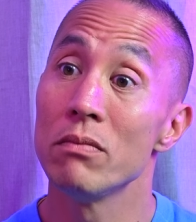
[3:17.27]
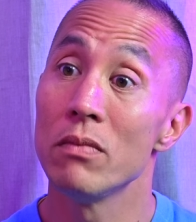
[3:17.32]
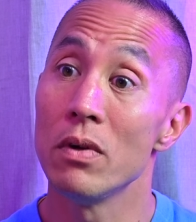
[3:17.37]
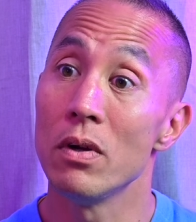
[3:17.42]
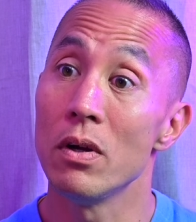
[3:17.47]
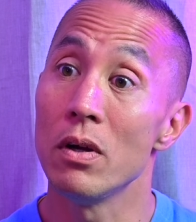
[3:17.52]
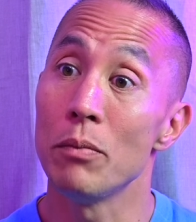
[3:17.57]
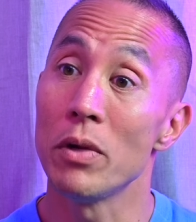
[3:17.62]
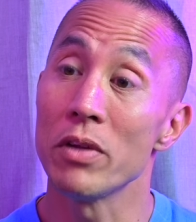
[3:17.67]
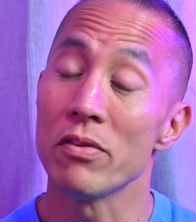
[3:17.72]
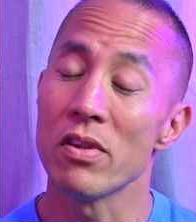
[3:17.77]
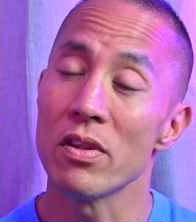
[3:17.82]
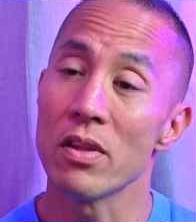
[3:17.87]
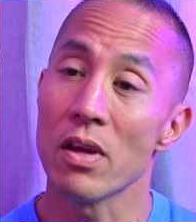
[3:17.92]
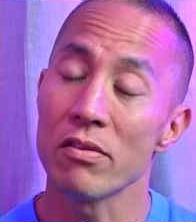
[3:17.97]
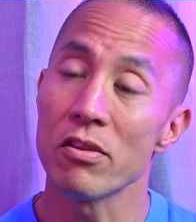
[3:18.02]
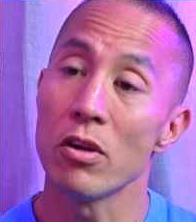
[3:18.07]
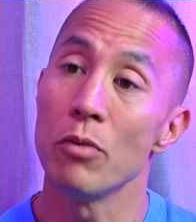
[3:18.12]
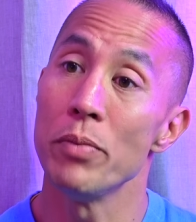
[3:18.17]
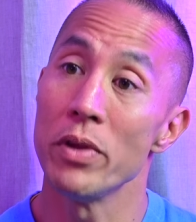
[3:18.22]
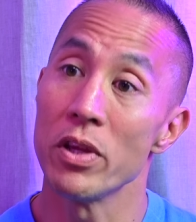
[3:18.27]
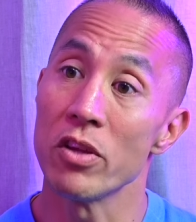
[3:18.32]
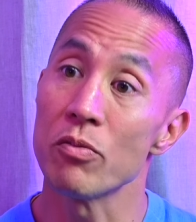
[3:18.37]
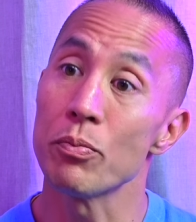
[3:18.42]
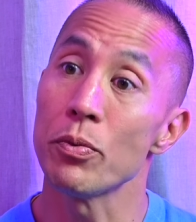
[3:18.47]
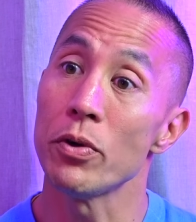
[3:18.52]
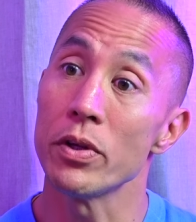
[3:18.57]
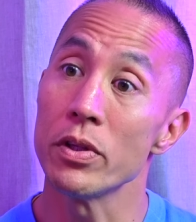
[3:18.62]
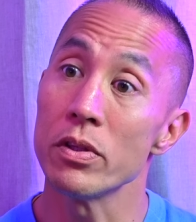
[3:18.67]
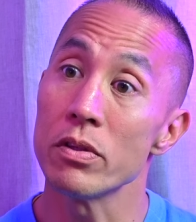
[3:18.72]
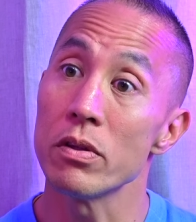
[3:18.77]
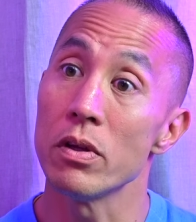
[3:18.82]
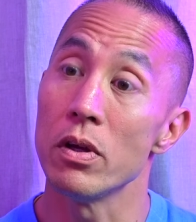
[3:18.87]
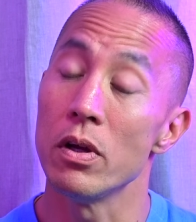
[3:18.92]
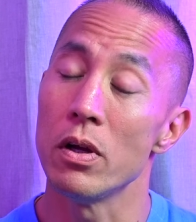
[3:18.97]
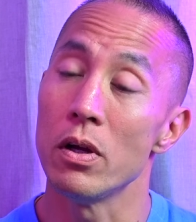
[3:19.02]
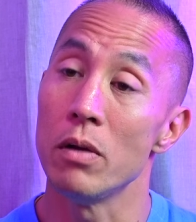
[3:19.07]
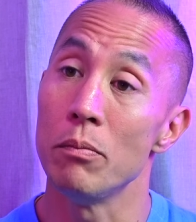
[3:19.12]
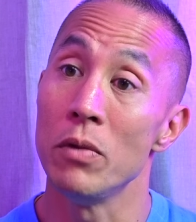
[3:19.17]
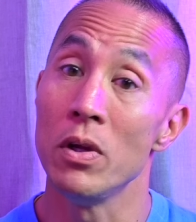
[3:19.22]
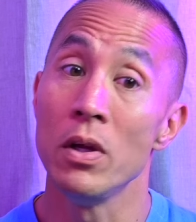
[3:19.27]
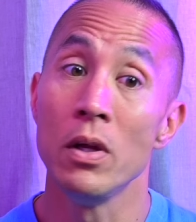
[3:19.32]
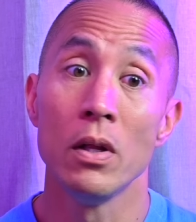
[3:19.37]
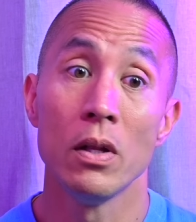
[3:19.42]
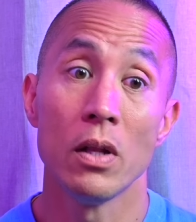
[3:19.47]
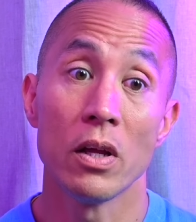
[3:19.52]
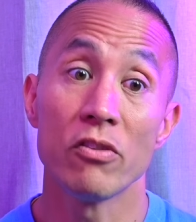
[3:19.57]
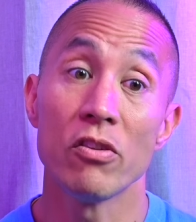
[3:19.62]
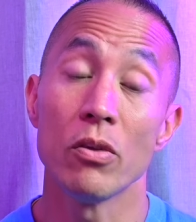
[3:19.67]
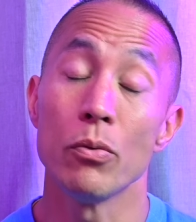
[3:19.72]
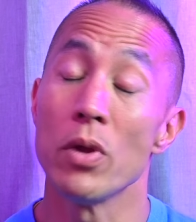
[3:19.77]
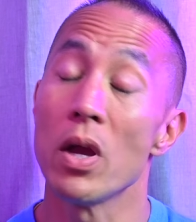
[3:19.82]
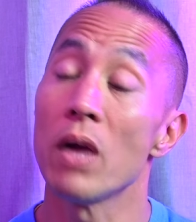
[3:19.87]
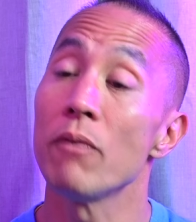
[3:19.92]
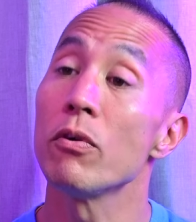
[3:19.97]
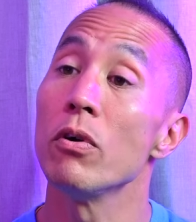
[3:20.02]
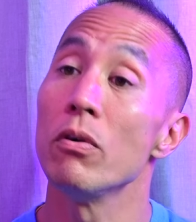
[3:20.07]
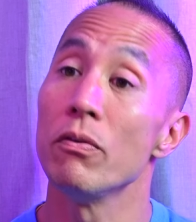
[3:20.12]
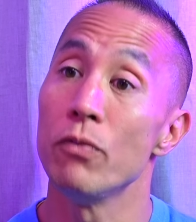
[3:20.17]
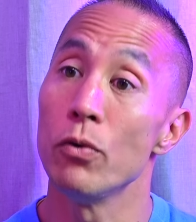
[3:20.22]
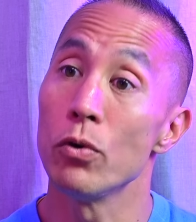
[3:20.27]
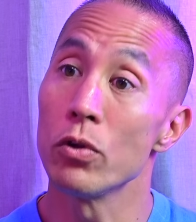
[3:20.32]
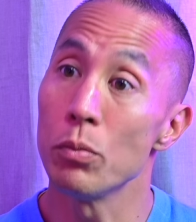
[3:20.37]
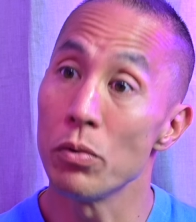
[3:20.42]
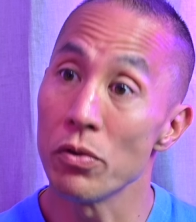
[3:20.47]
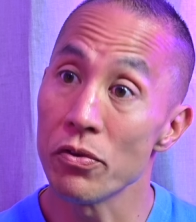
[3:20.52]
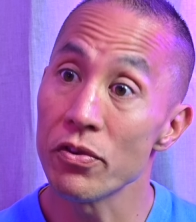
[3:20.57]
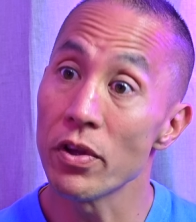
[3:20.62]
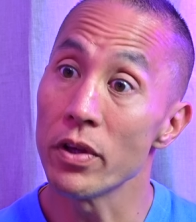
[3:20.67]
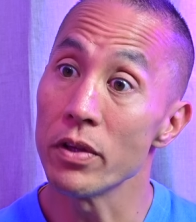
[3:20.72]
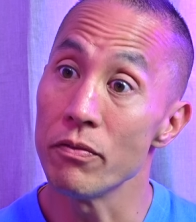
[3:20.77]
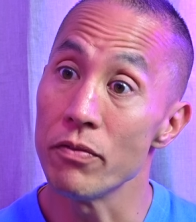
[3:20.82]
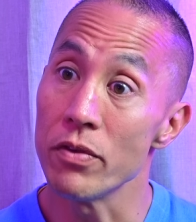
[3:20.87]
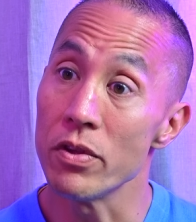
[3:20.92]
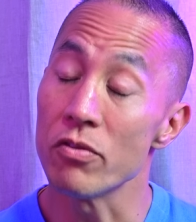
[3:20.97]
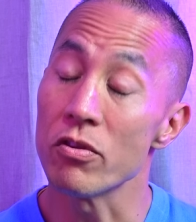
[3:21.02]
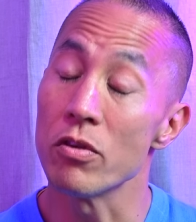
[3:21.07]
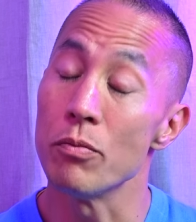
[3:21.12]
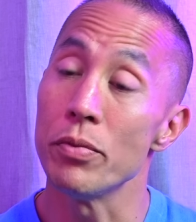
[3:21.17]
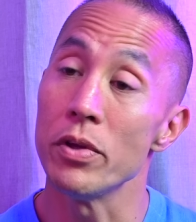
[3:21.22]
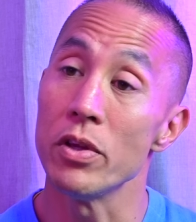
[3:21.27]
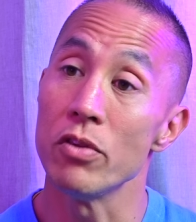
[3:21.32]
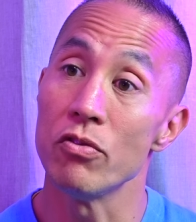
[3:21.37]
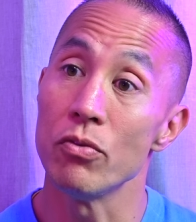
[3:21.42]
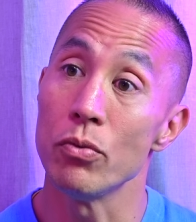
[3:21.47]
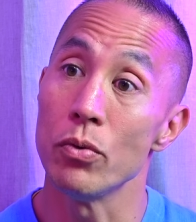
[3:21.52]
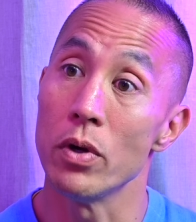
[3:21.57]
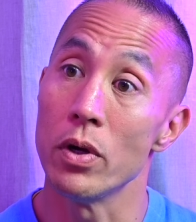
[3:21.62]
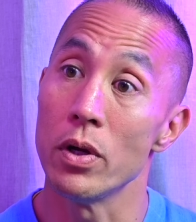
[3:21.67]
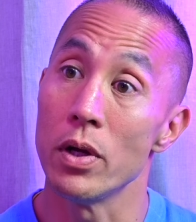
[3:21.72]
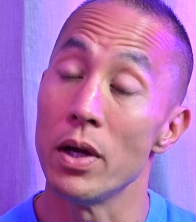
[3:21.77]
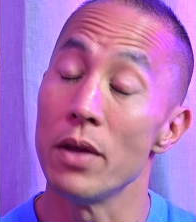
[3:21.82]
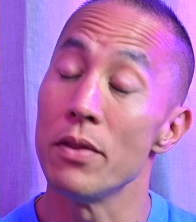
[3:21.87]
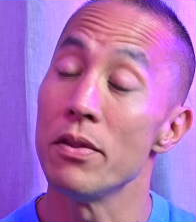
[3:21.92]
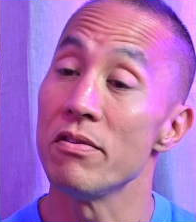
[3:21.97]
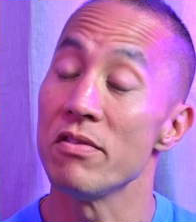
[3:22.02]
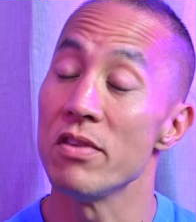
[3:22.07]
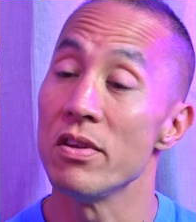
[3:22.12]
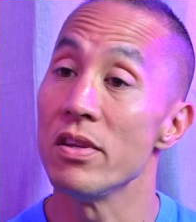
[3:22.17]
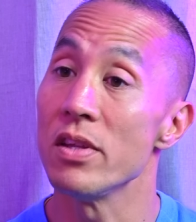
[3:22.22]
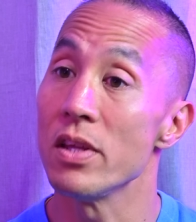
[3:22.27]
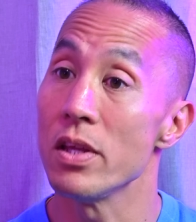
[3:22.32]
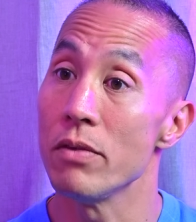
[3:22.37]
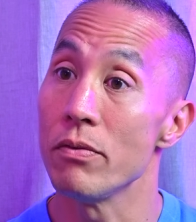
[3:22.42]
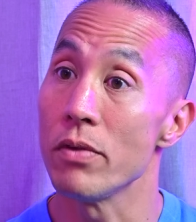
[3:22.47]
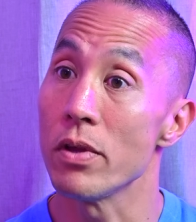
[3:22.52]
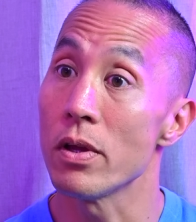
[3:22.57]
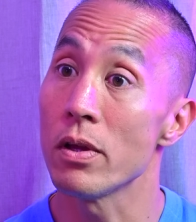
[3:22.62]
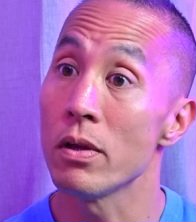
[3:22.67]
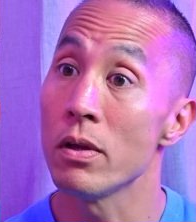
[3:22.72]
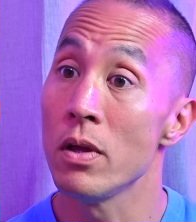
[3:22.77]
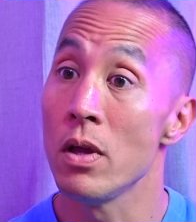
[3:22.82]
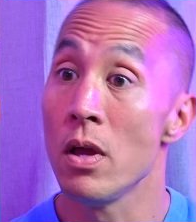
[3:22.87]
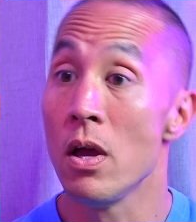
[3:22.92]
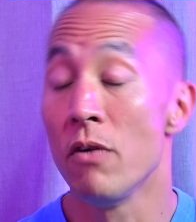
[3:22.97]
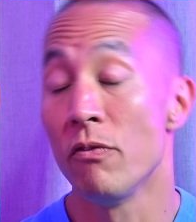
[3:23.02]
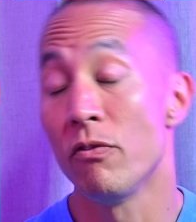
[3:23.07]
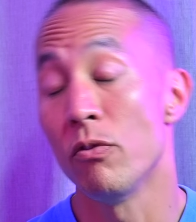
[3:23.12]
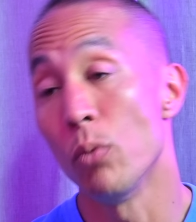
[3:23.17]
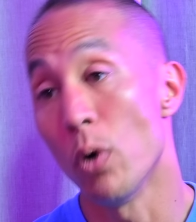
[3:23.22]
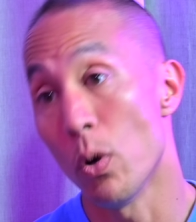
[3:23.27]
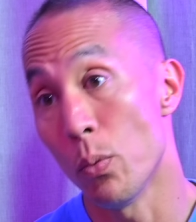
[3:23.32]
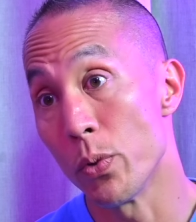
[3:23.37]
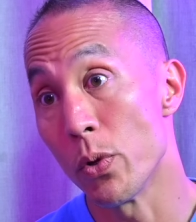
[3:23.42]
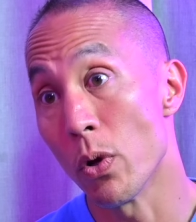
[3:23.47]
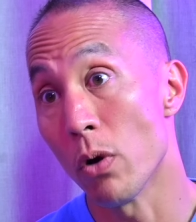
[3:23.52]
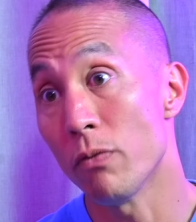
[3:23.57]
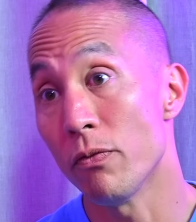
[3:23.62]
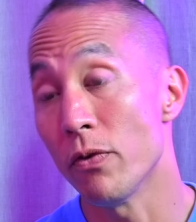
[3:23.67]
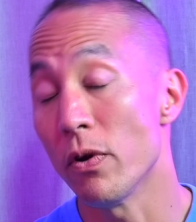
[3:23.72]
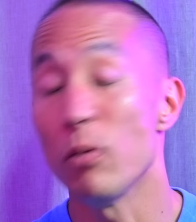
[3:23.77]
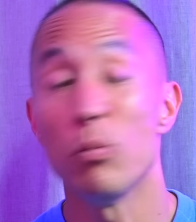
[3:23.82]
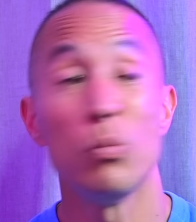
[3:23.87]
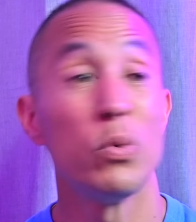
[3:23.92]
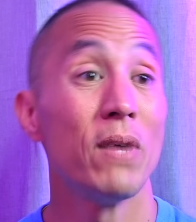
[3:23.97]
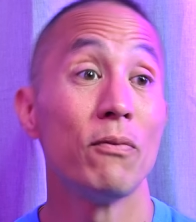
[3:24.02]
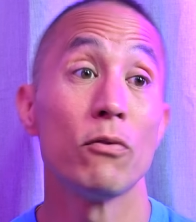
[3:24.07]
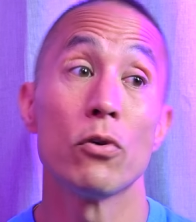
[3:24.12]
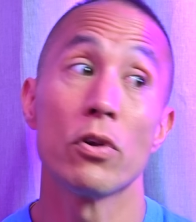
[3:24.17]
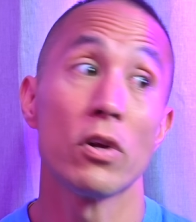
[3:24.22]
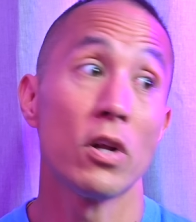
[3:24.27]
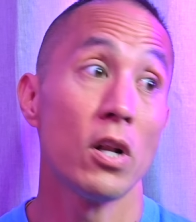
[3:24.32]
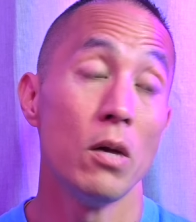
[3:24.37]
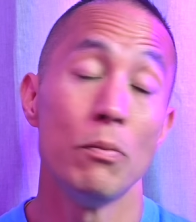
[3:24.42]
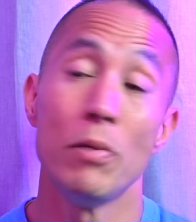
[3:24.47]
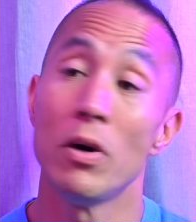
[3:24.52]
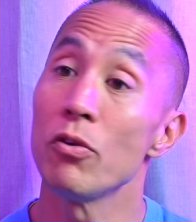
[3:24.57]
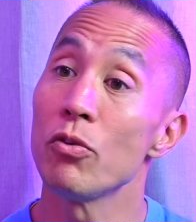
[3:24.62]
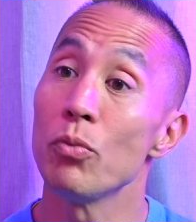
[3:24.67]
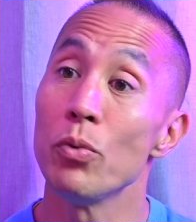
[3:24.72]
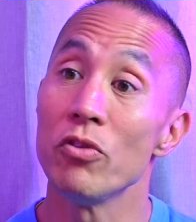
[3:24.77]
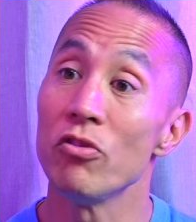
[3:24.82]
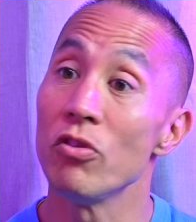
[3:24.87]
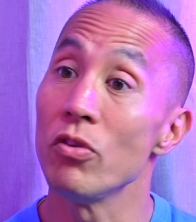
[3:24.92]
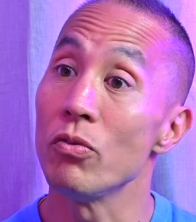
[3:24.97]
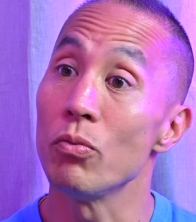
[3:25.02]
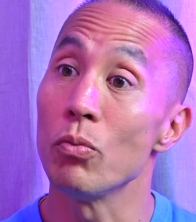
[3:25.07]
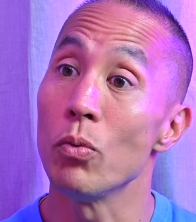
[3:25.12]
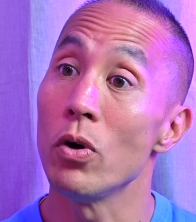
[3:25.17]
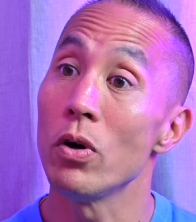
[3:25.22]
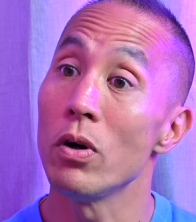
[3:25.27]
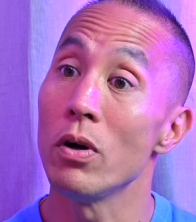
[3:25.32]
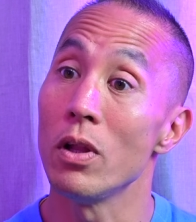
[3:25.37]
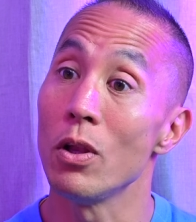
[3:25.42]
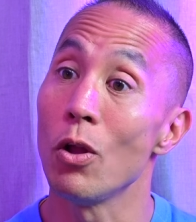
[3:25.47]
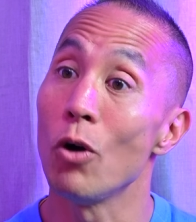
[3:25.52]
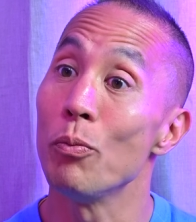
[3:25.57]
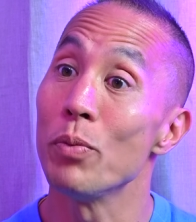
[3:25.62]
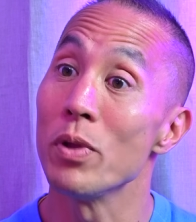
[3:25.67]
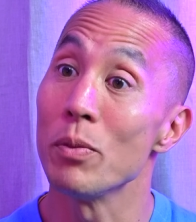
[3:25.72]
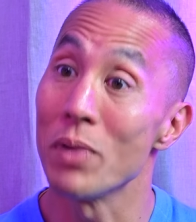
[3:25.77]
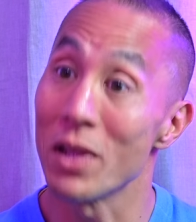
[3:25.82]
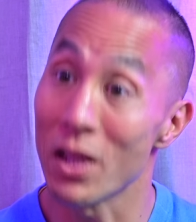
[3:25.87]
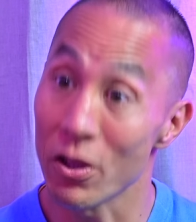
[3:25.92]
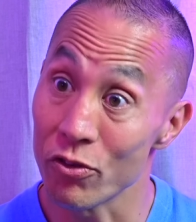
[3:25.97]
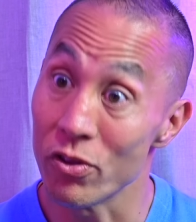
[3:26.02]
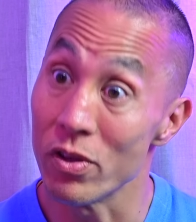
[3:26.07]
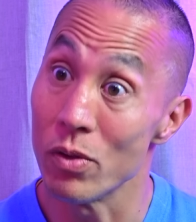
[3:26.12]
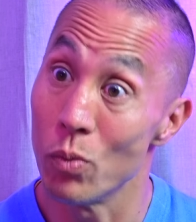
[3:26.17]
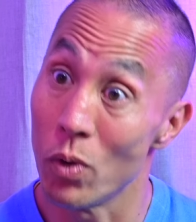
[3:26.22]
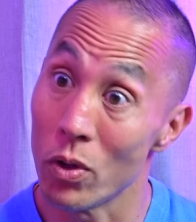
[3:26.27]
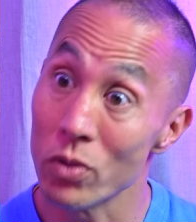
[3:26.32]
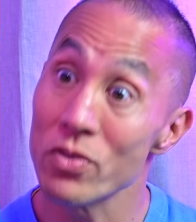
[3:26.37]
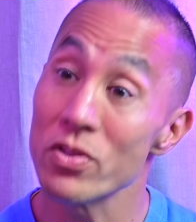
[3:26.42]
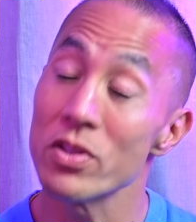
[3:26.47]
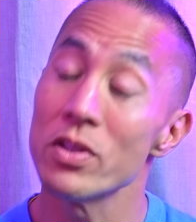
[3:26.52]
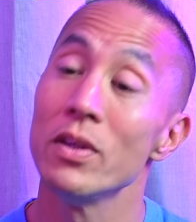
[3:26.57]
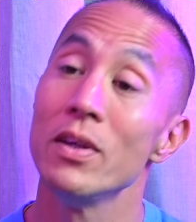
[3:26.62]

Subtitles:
I'd say that's our biggest point. Like I say, we have got affordable site fees compared to others in the area for what we offer. We haven't got a clubhouse, which is what a lot of people actually want.